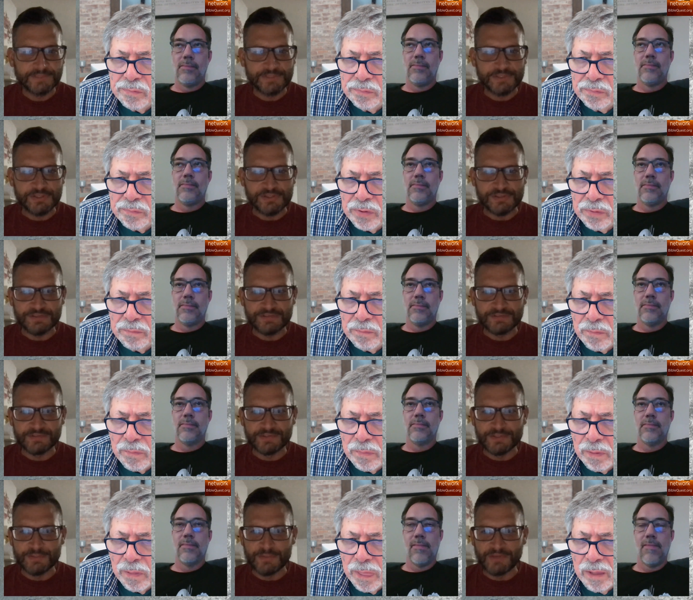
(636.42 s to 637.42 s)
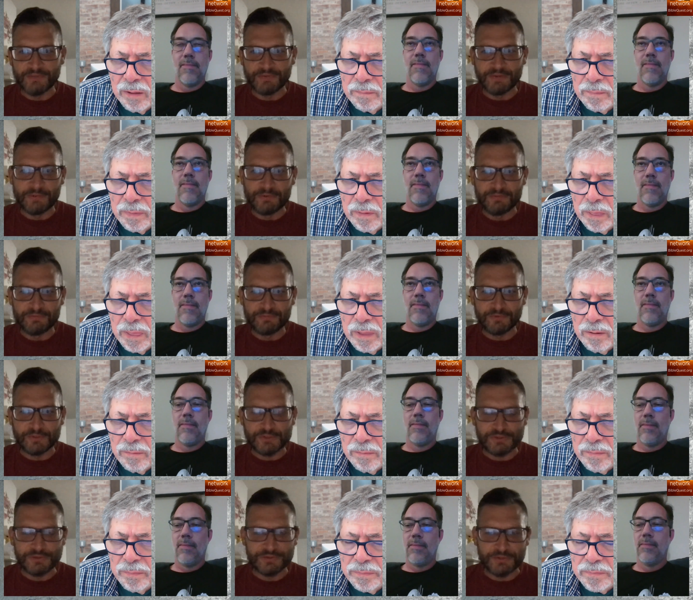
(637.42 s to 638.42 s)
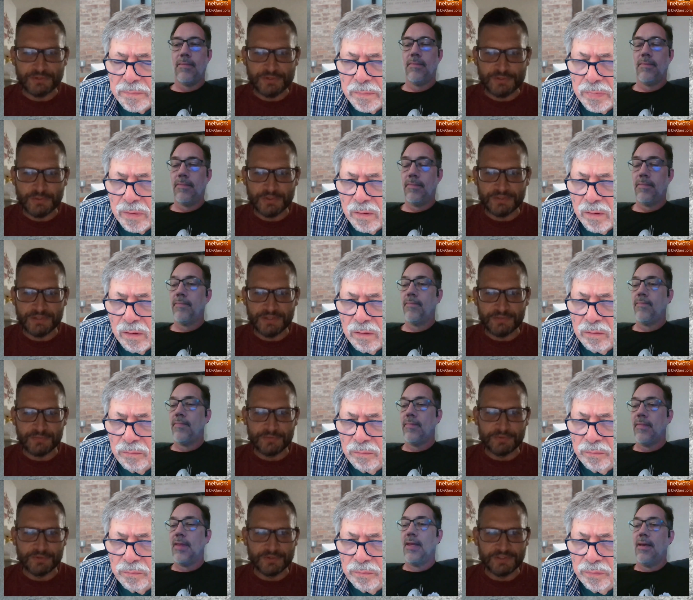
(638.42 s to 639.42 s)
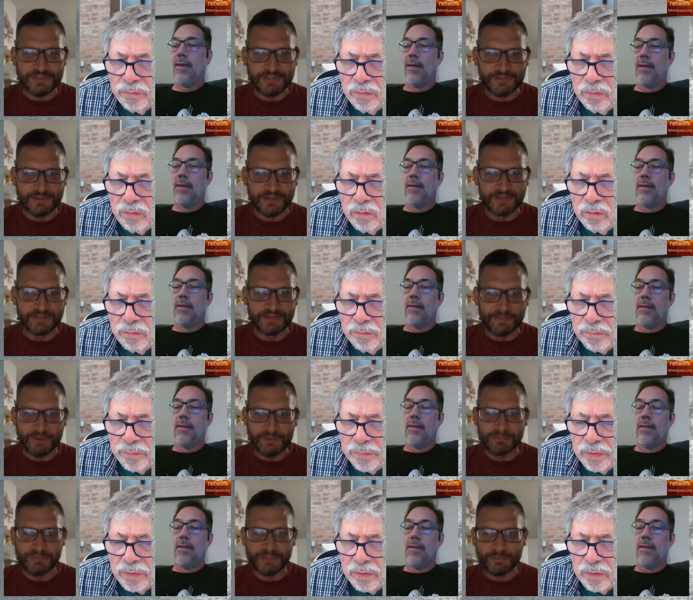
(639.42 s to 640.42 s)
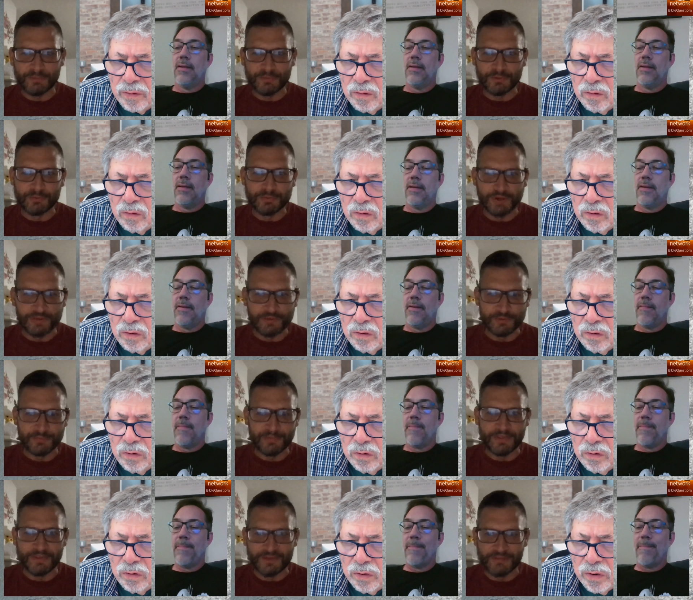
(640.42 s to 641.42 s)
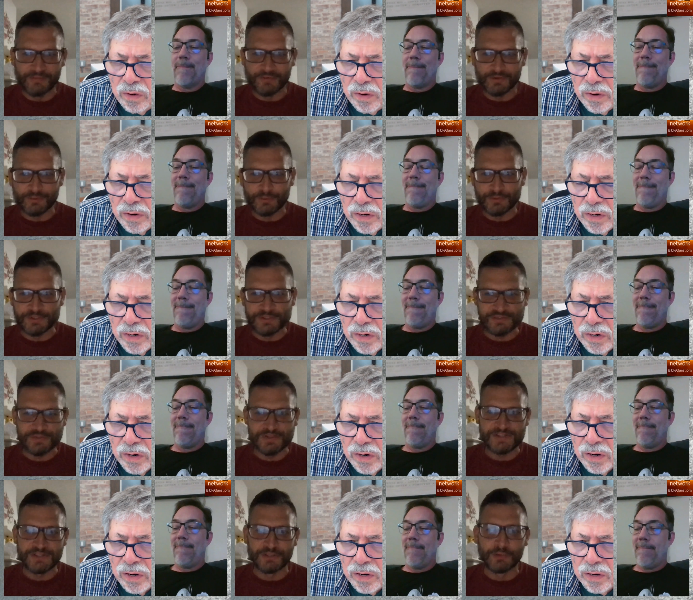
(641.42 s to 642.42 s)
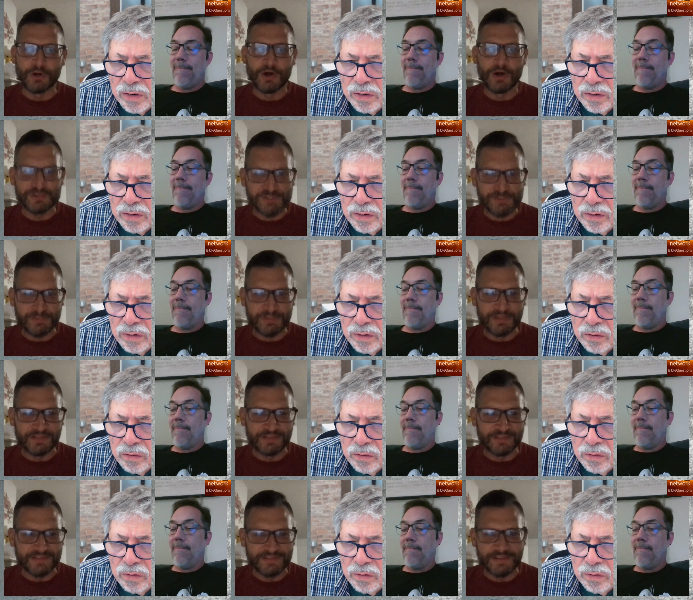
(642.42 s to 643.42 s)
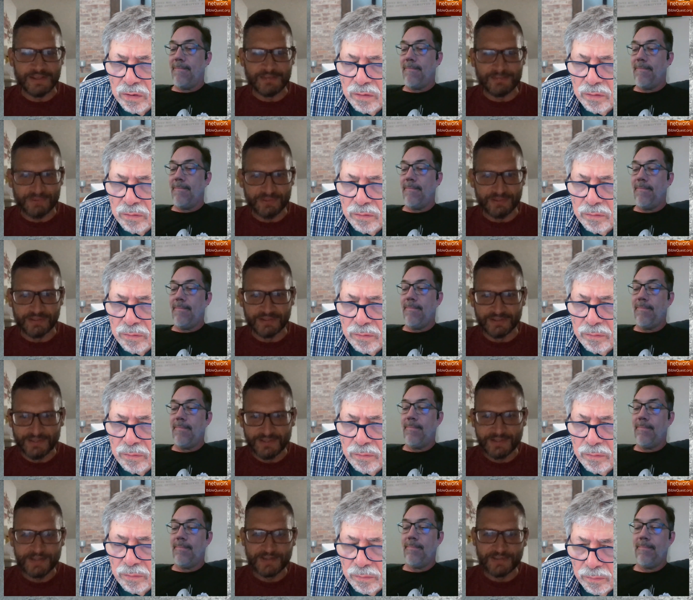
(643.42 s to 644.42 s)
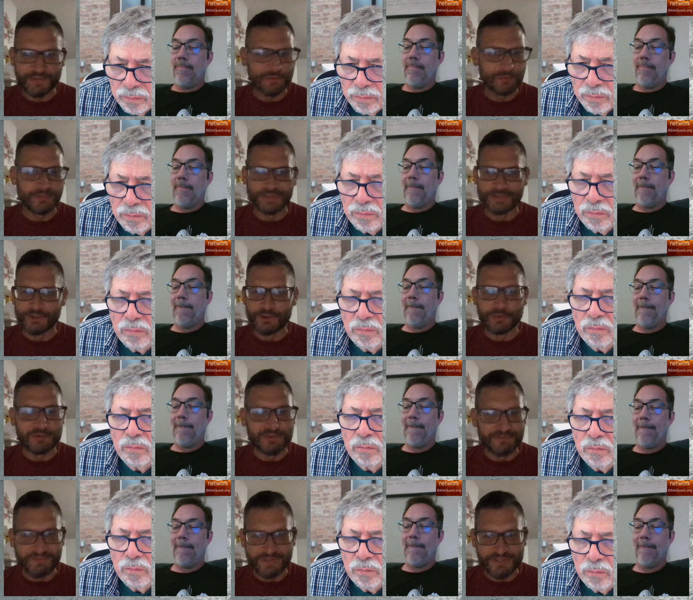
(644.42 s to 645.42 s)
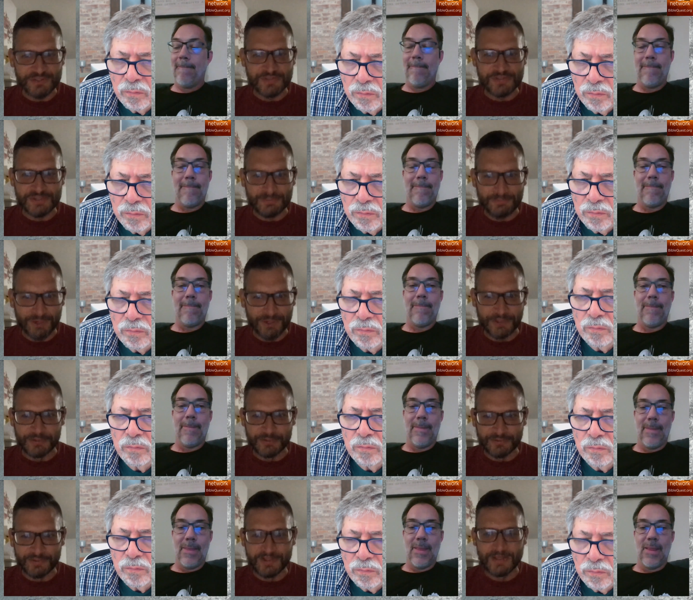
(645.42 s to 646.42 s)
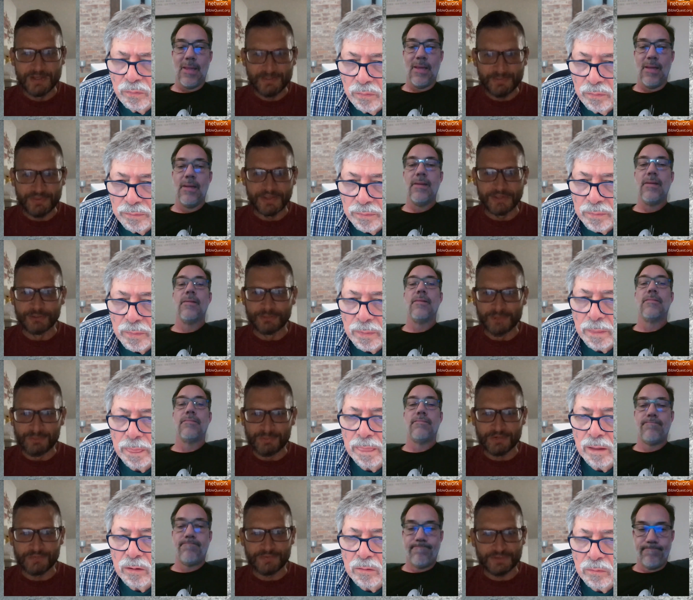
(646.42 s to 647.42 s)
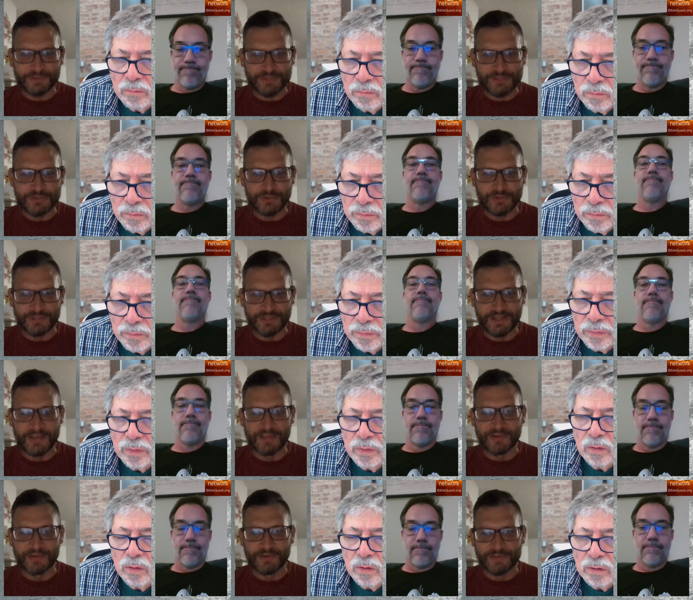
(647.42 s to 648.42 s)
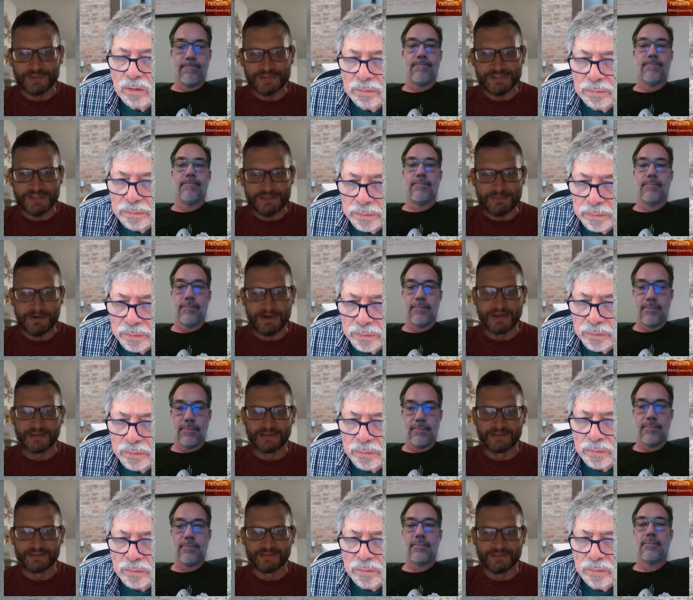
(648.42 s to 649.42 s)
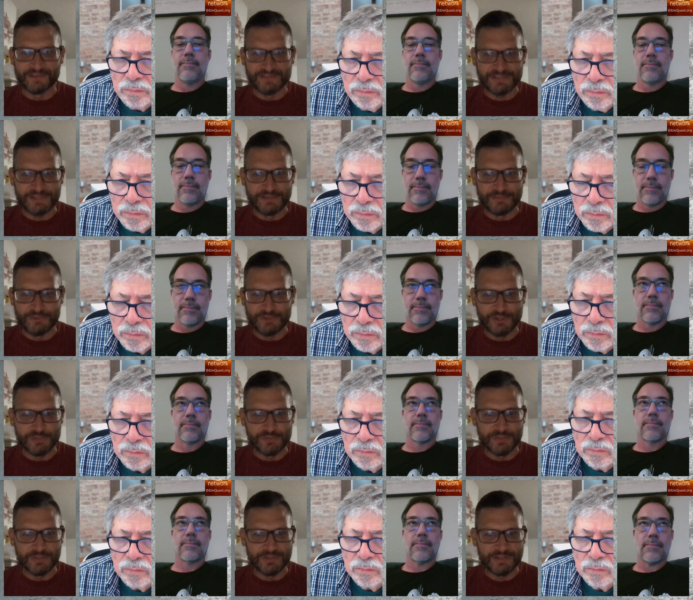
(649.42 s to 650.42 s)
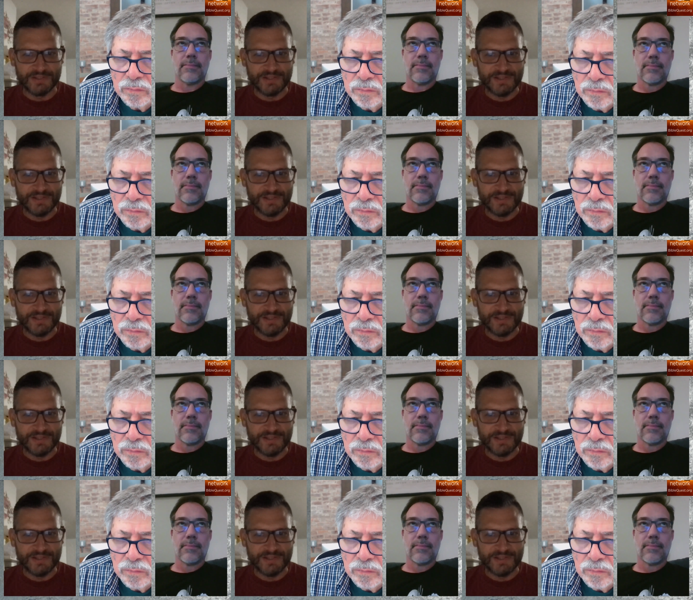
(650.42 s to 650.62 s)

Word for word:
Speaker 1: It's just, it's amazing. I mean, First Corinthians 1 10 through 13, right? Now I plead with you, brethren, by the name of our Lord Jesus Christ, that you all speak the same thing and that there be no divisions among you, but that you be perfectly joined together in the same mind and the same judgment.